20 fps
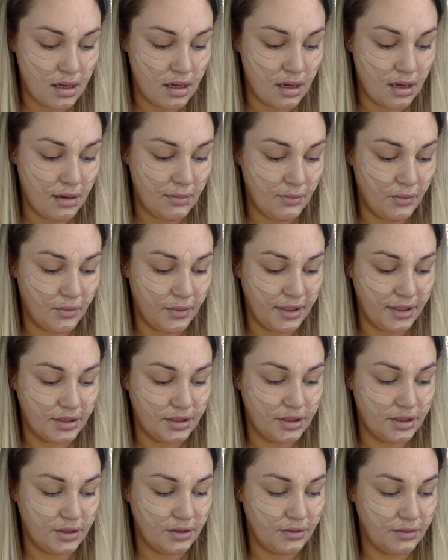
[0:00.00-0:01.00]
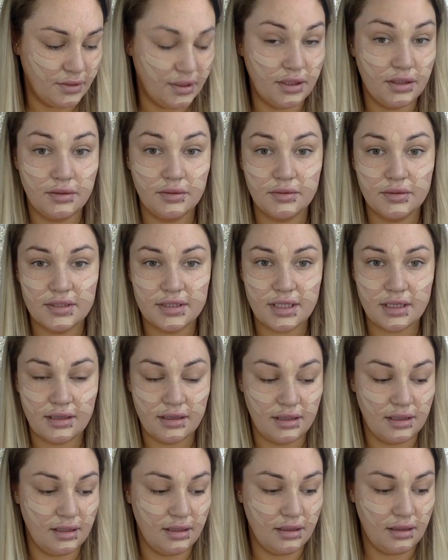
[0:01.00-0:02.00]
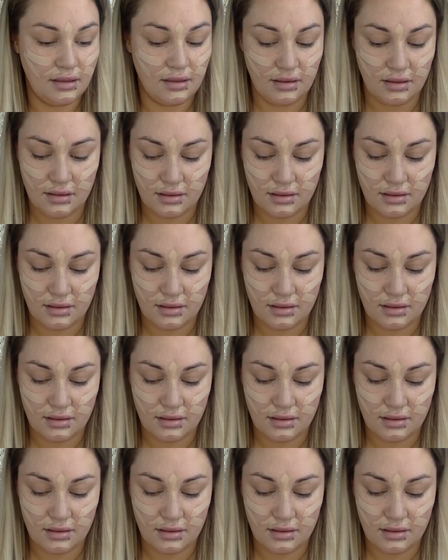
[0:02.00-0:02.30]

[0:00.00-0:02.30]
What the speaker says: I'm going to use the